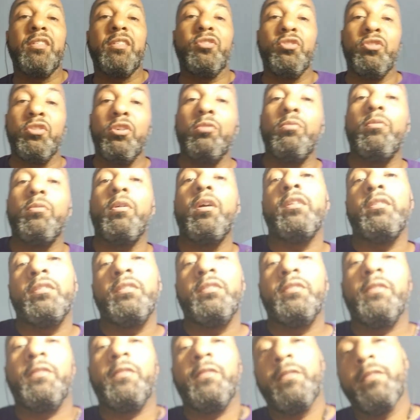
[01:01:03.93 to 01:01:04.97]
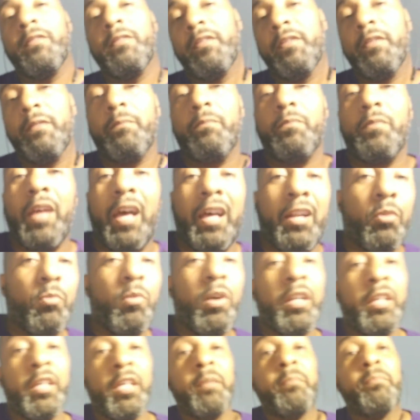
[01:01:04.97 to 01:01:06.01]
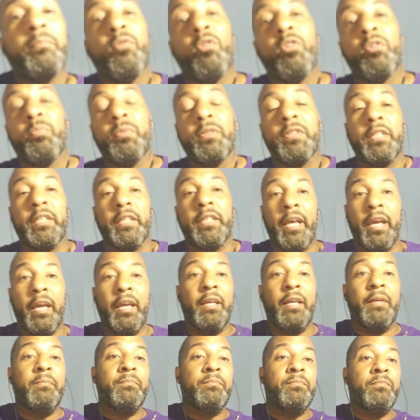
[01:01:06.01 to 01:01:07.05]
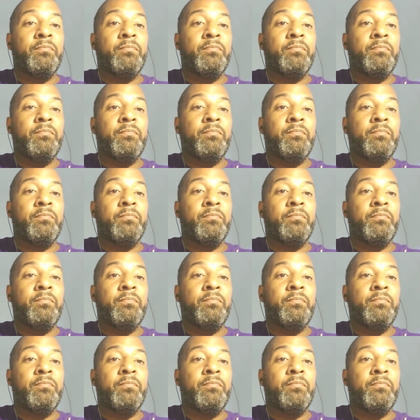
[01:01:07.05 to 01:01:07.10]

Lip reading: you know what? I don't want to get bored with the game.